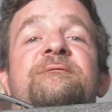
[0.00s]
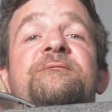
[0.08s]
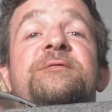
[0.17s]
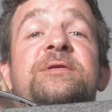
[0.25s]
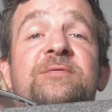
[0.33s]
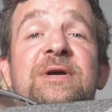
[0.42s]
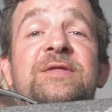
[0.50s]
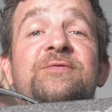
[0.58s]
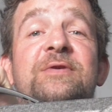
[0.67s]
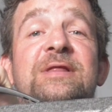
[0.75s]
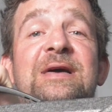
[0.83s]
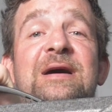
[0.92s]
for the Crane
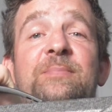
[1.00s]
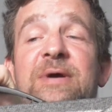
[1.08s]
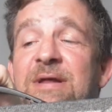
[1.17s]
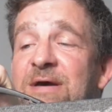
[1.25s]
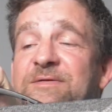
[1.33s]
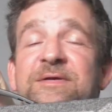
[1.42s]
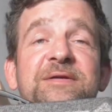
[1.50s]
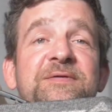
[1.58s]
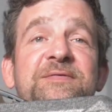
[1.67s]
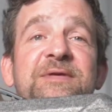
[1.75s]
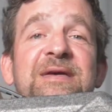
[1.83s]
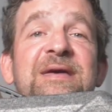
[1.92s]
3 Lab, and as you
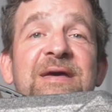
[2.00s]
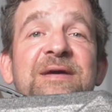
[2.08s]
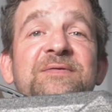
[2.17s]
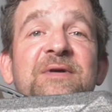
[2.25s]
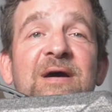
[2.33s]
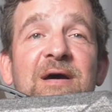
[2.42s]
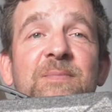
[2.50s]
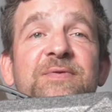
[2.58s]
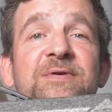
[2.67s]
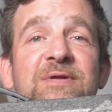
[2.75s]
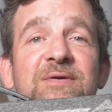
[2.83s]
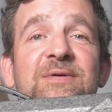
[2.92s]
can see, it is
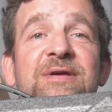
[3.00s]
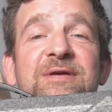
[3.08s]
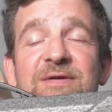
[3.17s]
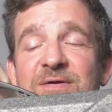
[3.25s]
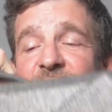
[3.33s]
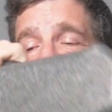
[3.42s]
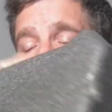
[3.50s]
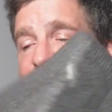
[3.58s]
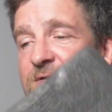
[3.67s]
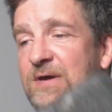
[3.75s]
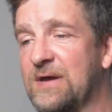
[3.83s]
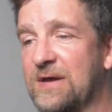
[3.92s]
absolutely huge.